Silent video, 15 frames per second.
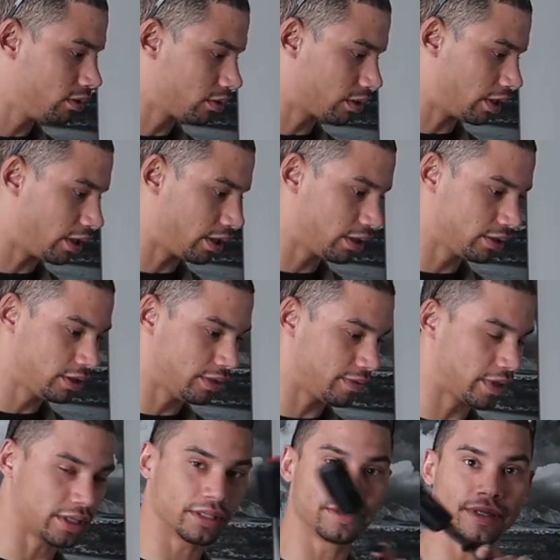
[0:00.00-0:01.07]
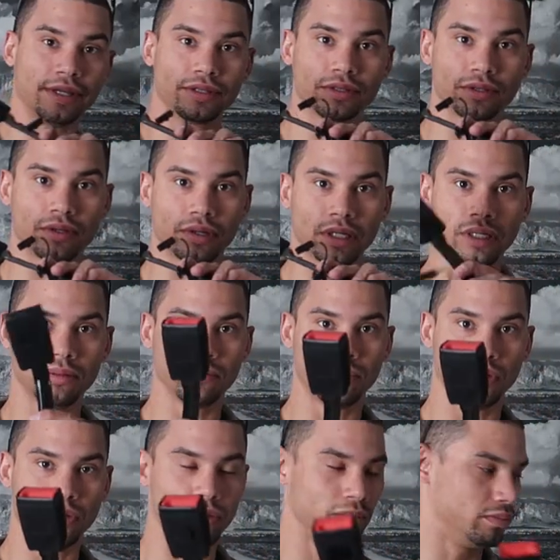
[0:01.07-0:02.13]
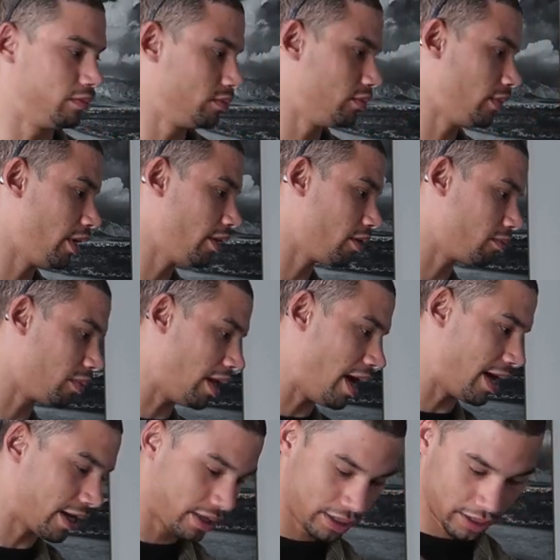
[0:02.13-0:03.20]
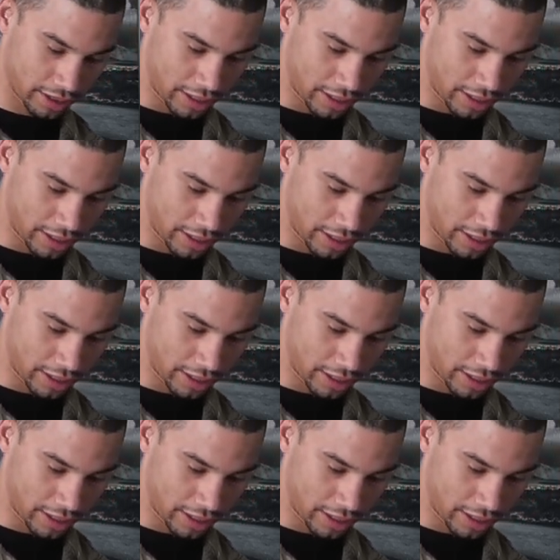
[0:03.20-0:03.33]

Okay, it's even got the sensors on it. Boom, and they're black.